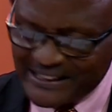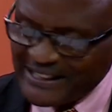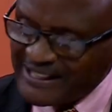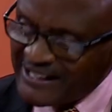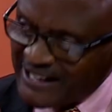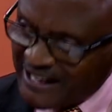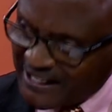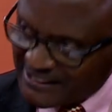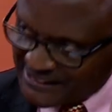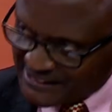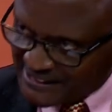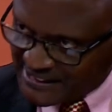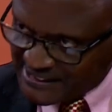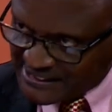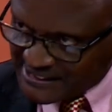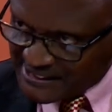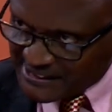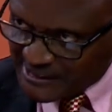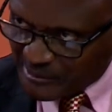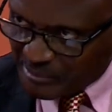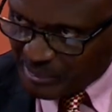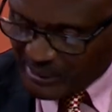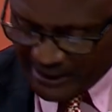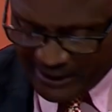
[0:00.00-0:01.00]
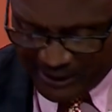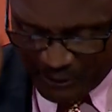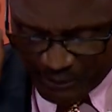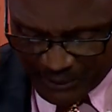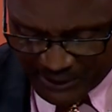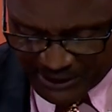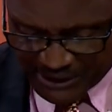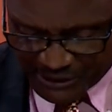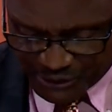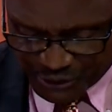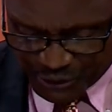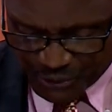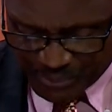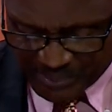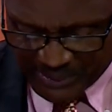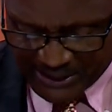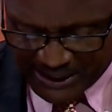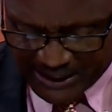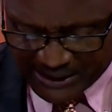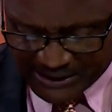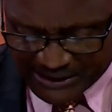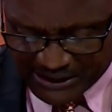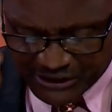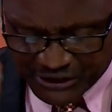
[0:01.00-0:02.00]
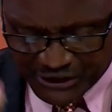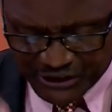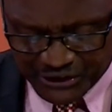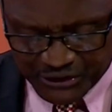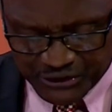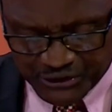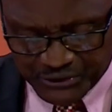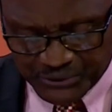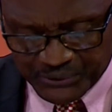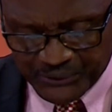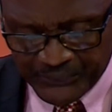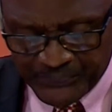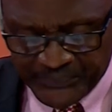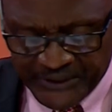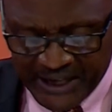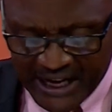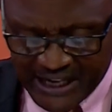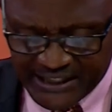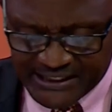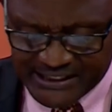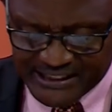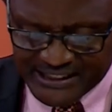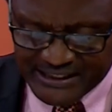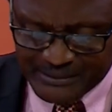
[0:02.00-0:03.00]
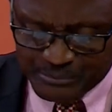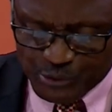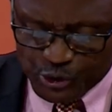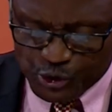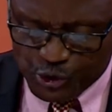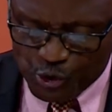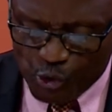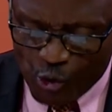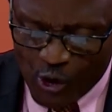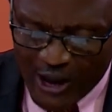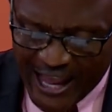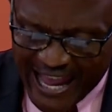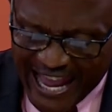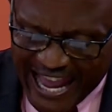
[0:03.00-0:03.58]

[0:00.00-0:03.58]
now this is the part I want us to pay attention to, and seems to